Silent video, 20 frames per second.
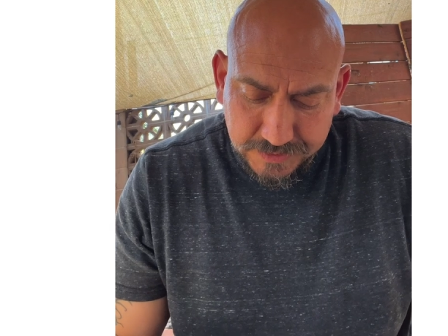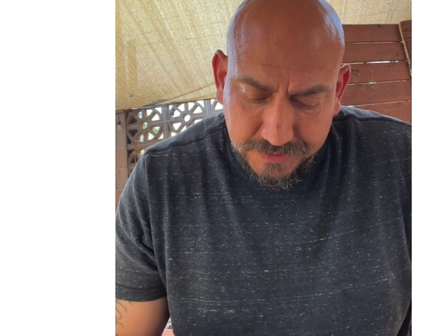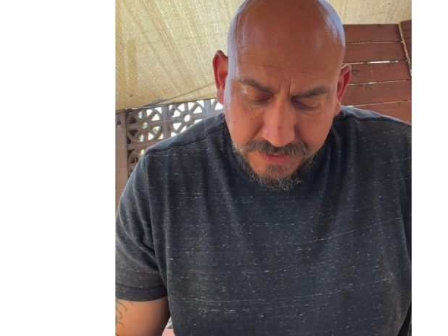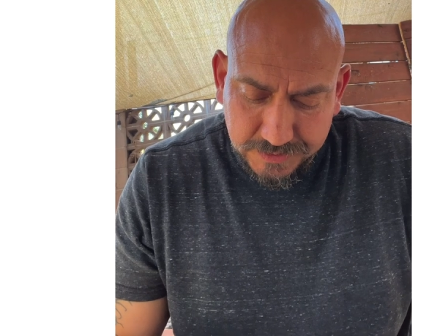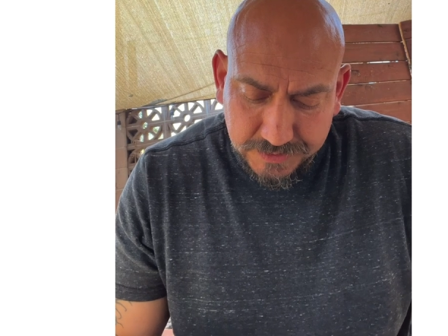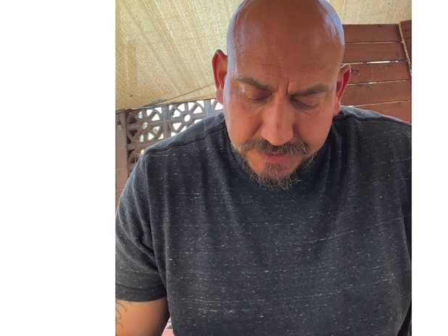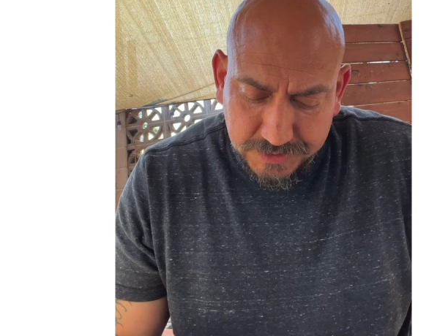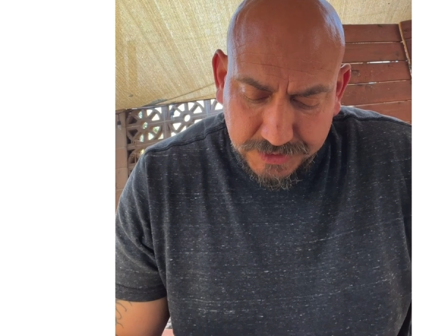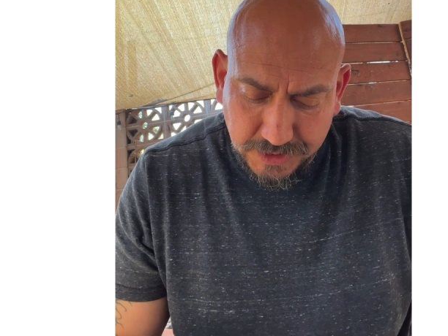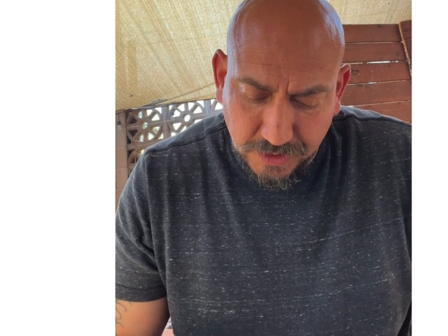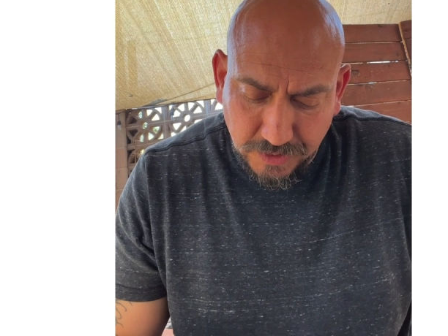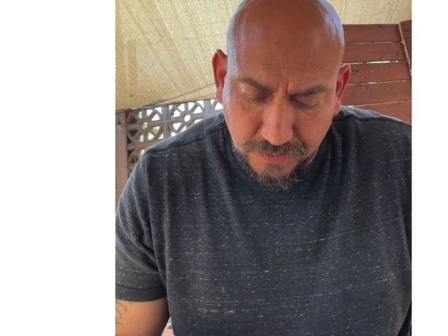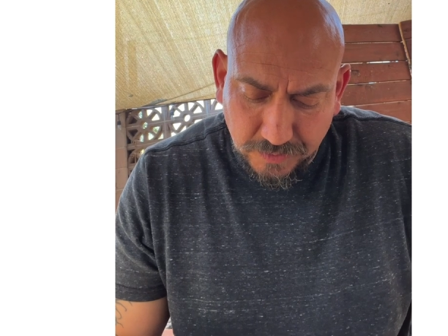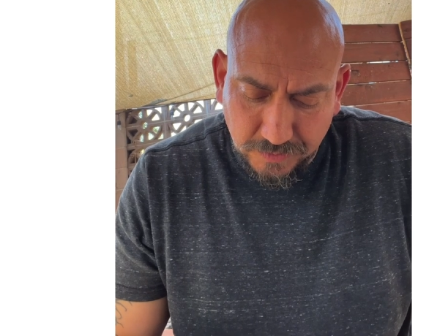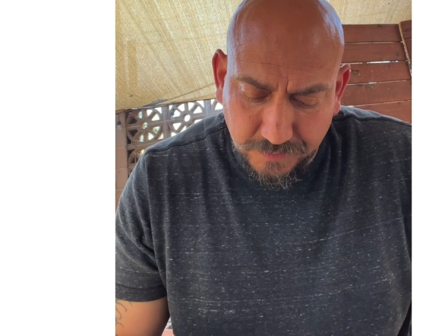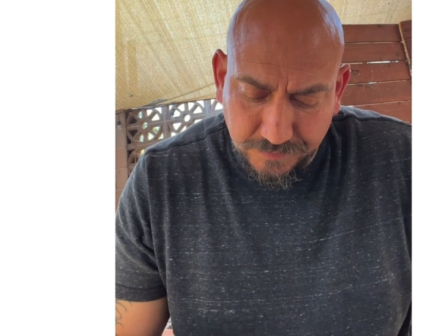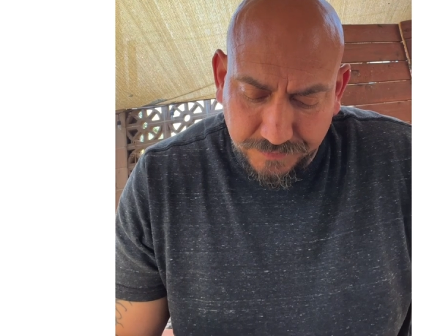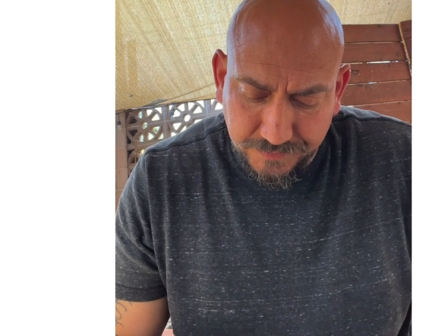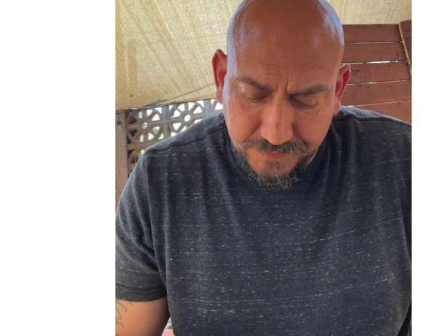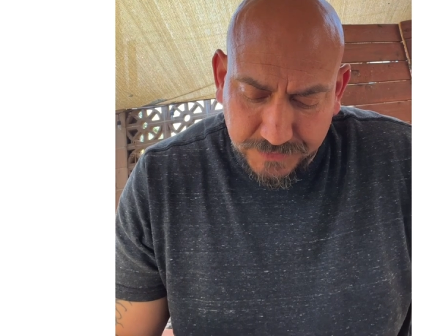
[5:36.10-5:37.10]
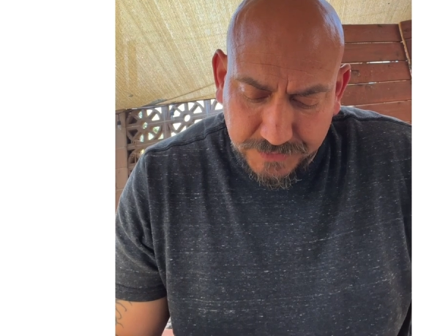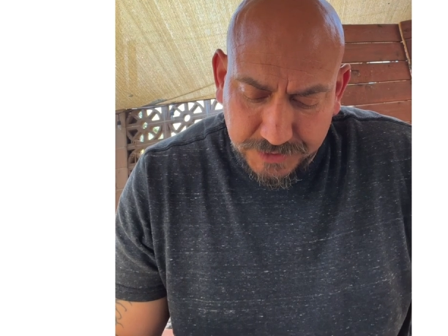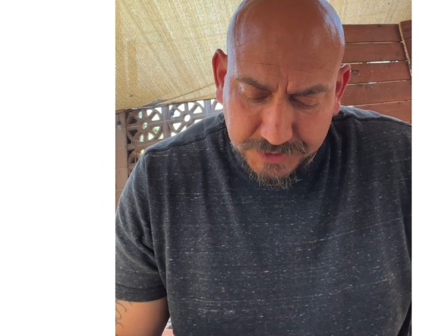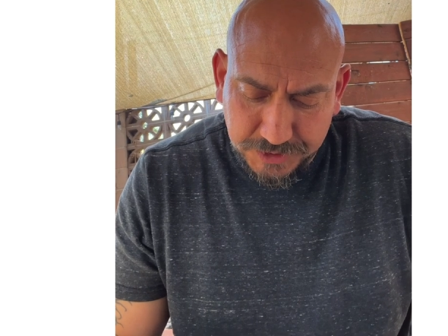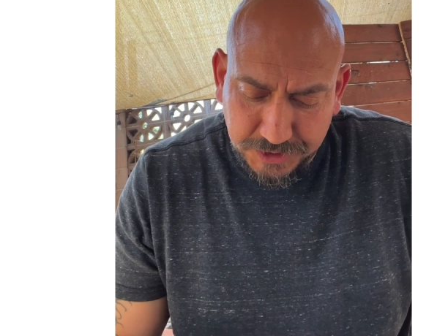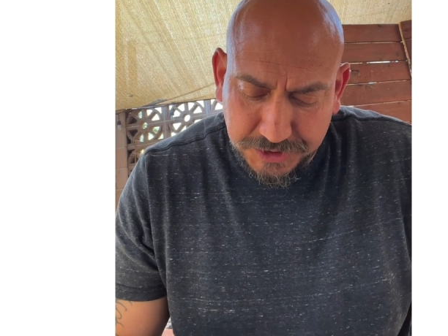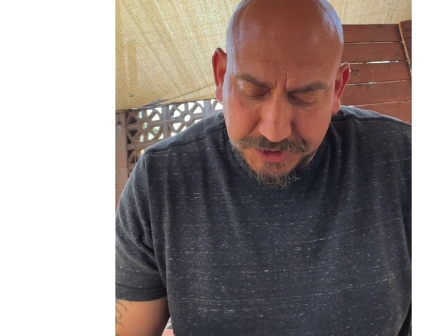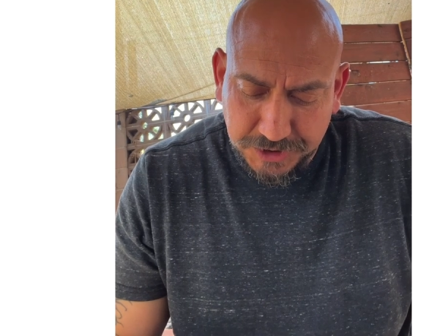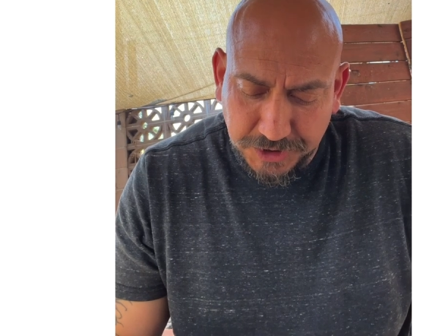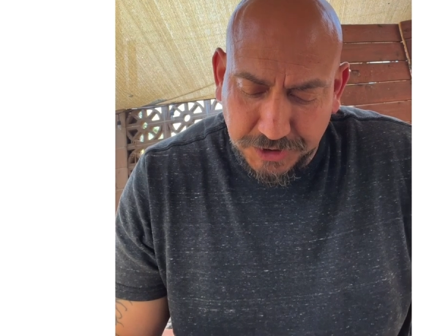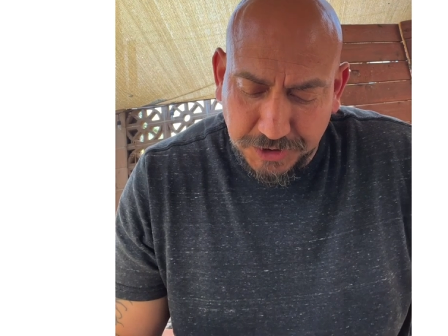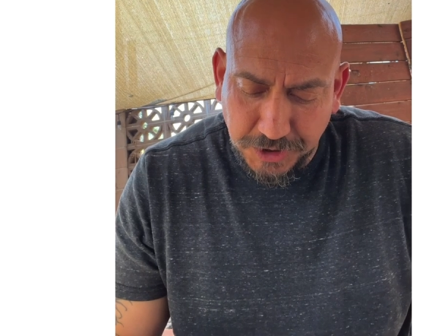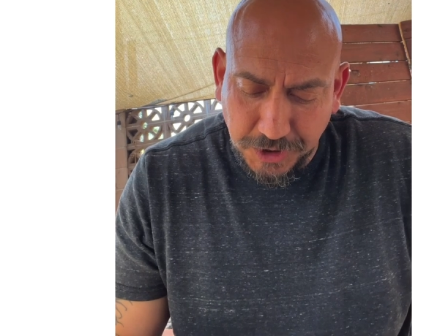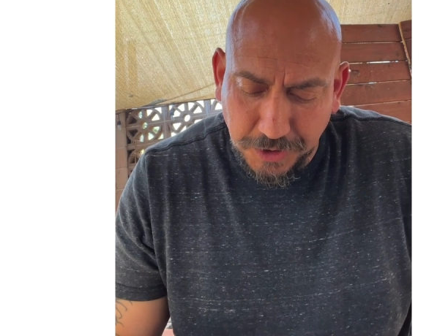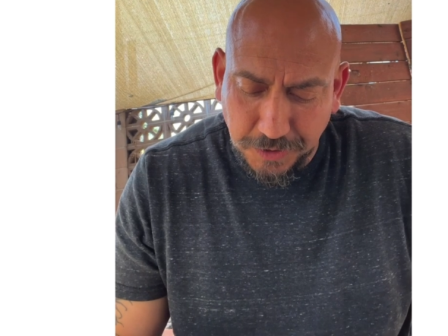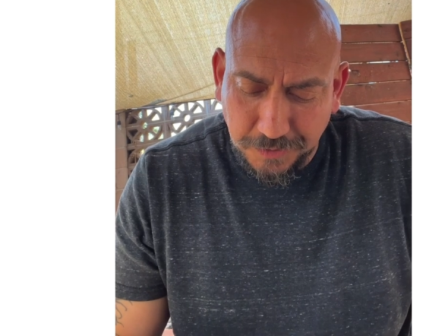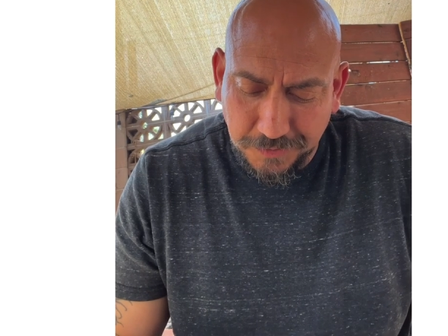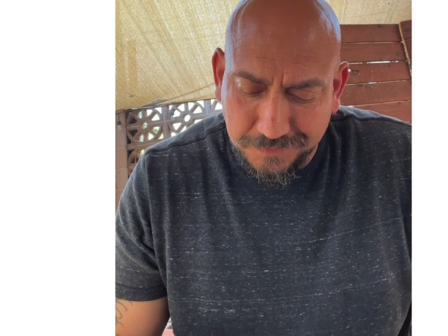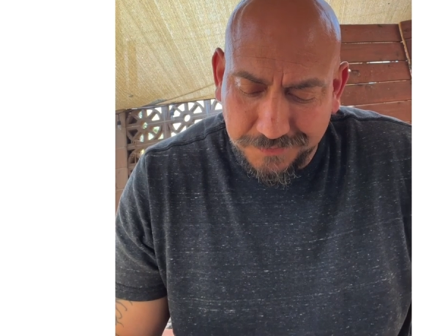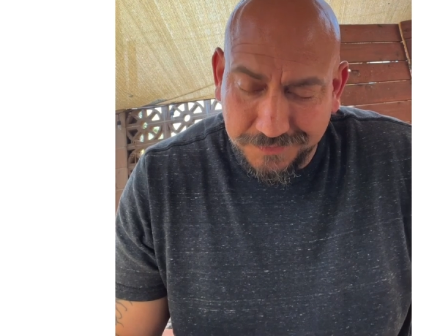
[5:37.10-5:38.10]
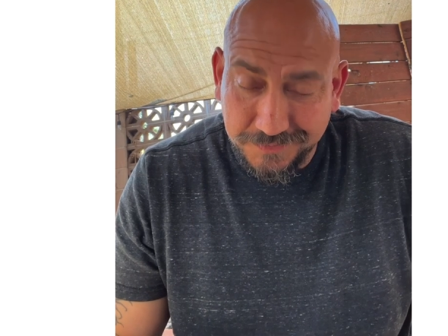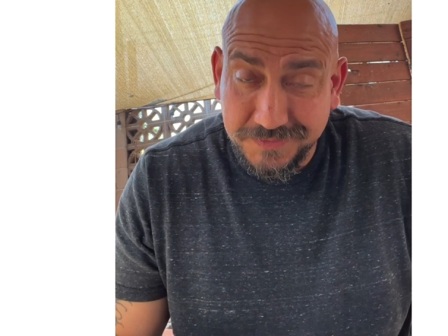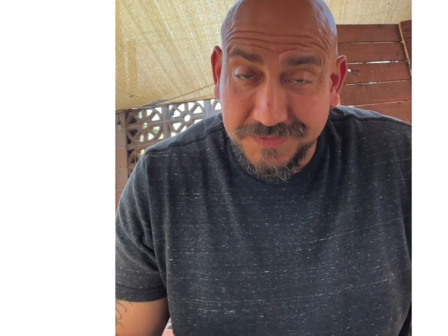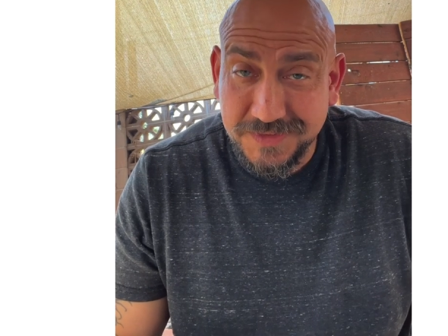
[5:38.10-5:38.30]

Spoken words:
So, just so you know,